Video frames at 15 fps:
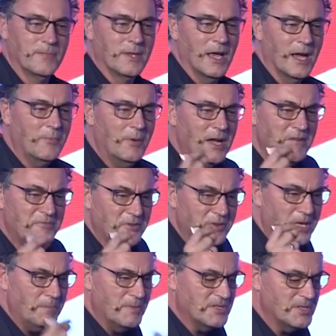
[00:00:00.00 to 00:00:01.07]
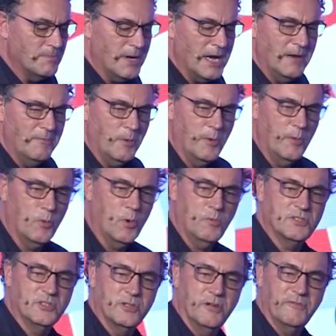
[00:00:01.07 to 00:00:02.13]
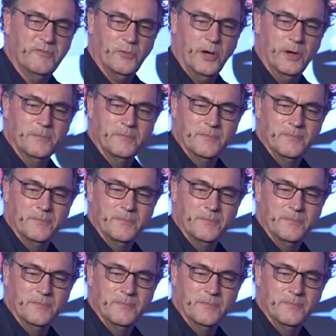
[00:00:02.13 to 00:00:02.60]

And we have to keep this in mind when we work with software.